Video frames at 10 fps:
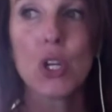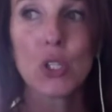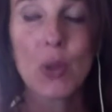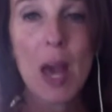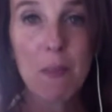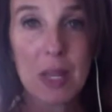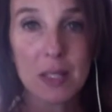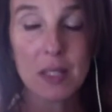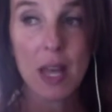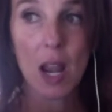So that
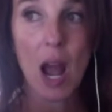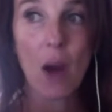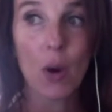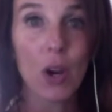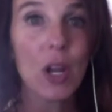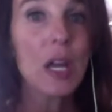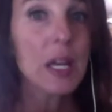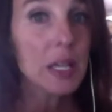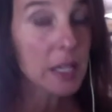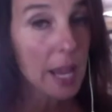means that our
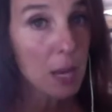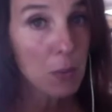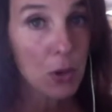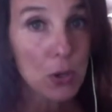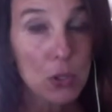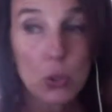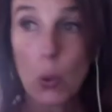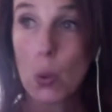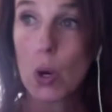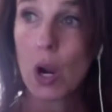neighbors
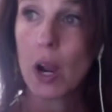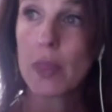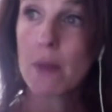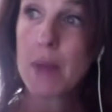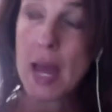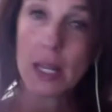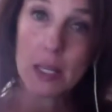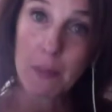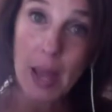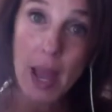or the man
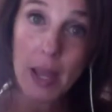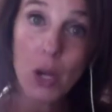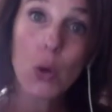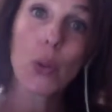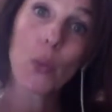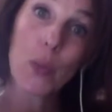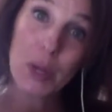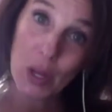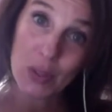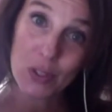at the bank or the
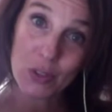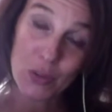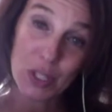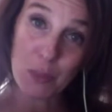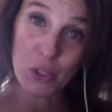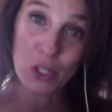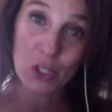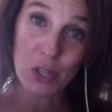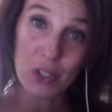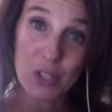woman on the
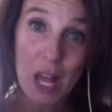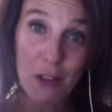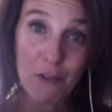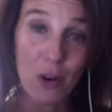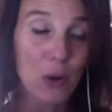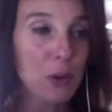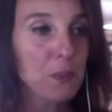receptionist on the telephone